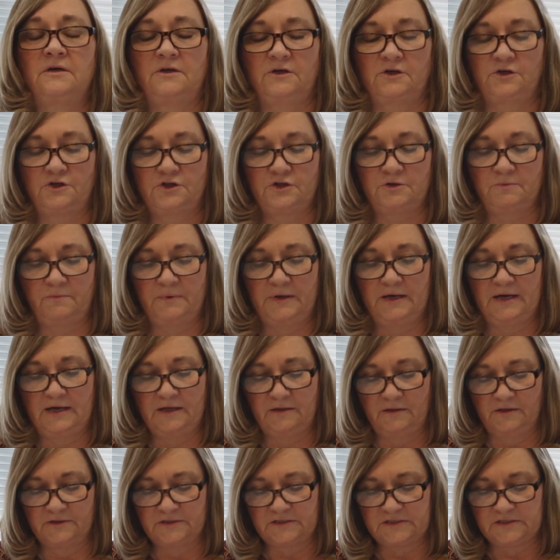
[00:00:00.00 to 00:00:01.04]
you should be
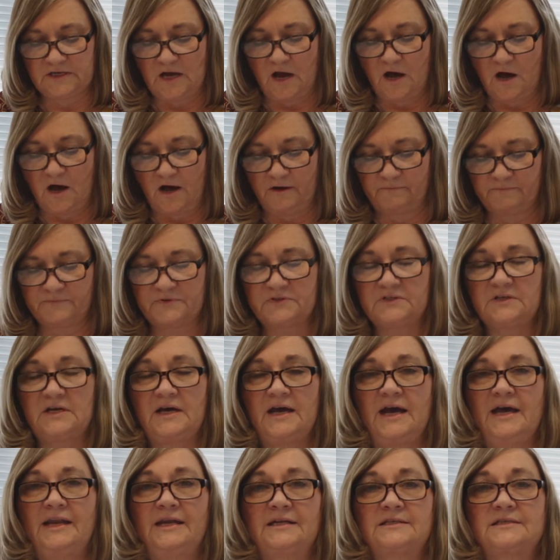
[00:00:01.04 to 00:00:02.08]
in the Psalms
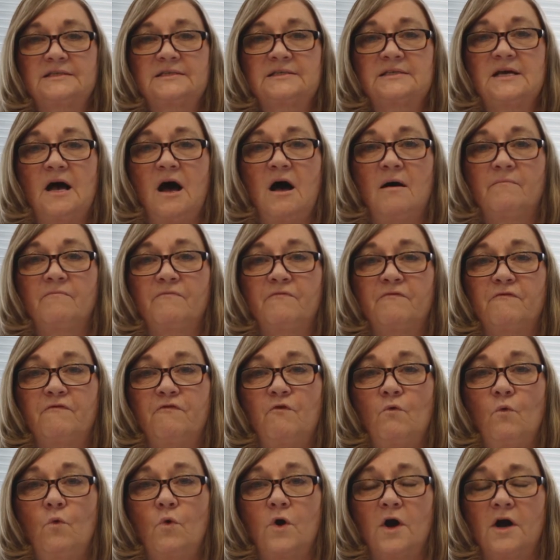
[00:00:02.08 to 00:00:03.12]
and it's Psalm
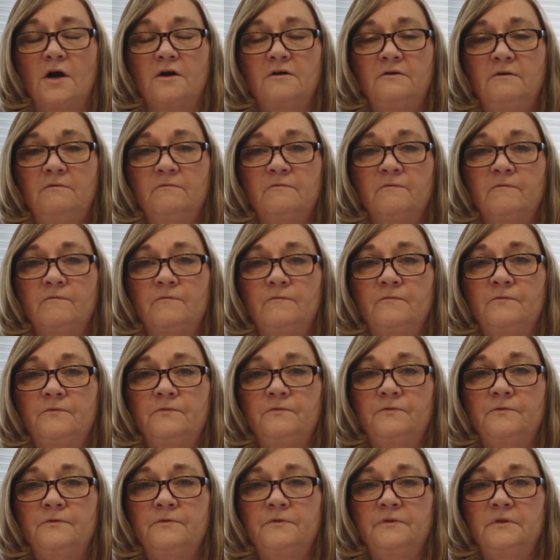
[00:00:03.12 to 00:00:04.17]
4
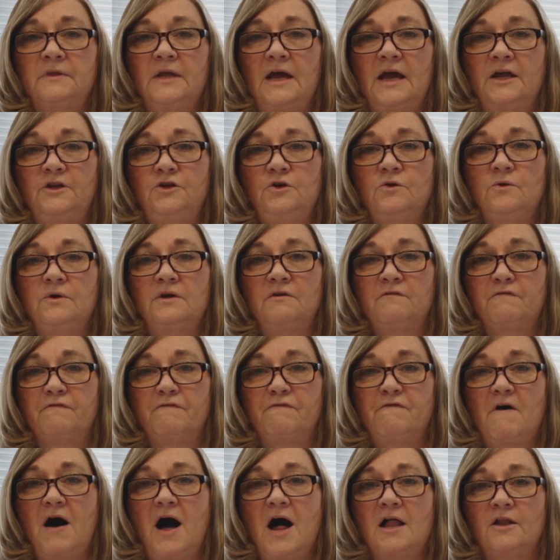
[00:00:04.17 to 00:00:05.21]
and you can
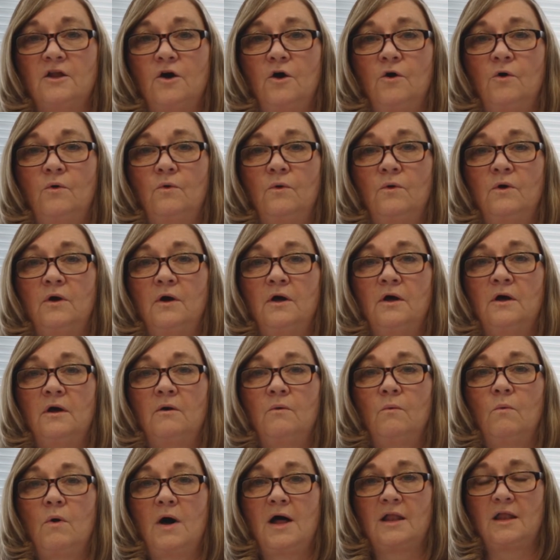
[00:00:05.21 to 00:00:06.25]
follow
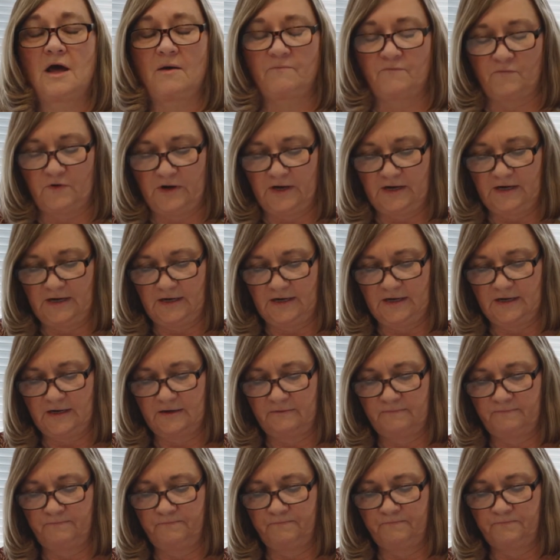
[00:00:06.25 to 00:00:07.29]
while I'm reading it.
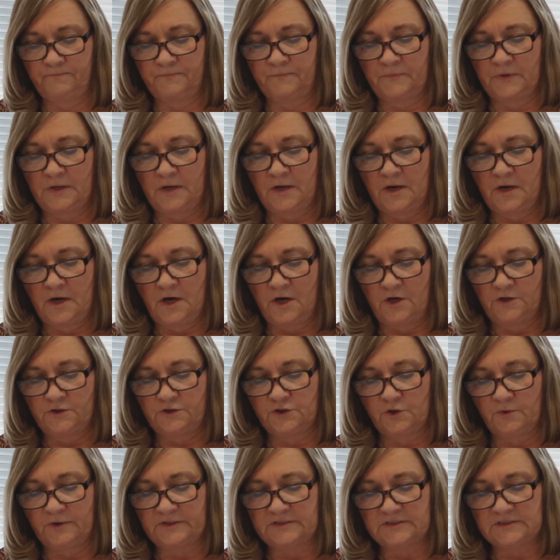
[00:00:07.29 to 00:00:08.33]

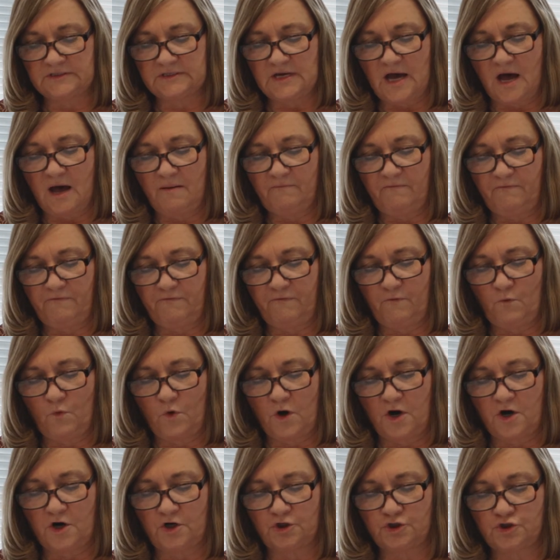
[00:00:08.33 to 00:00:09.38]
So it's Psalm
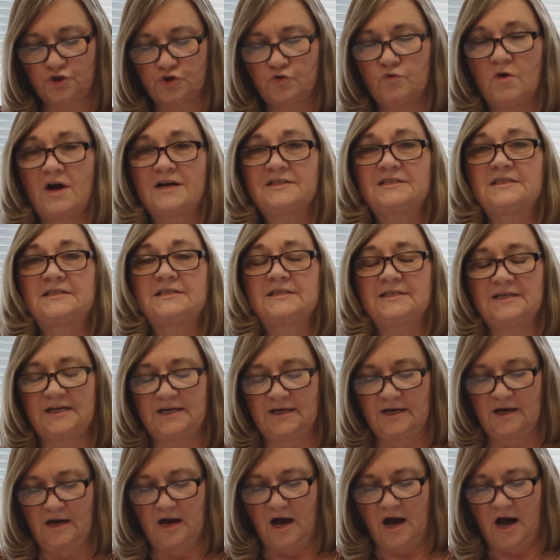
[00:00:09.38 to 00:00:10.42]
4 Trust
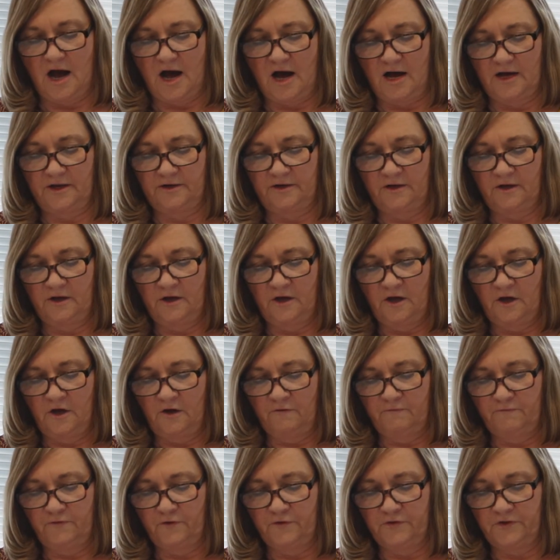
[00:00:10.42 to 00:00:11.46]
in God.
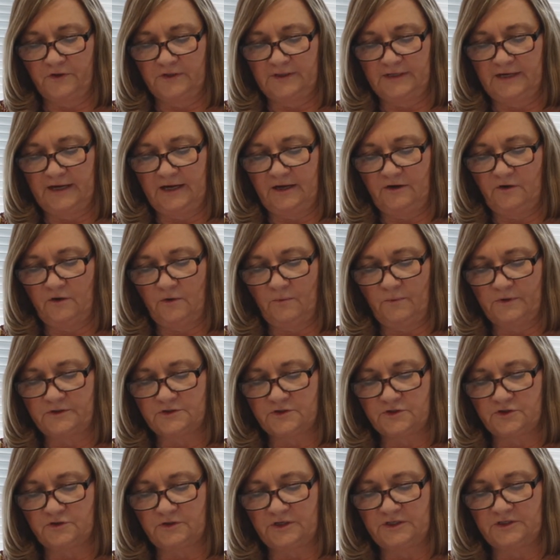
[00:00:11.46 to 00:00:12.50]
For the leader
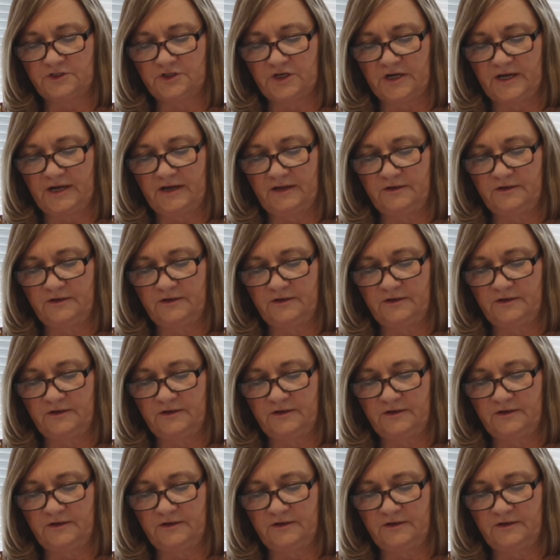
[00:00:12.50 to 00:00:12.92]
with stringed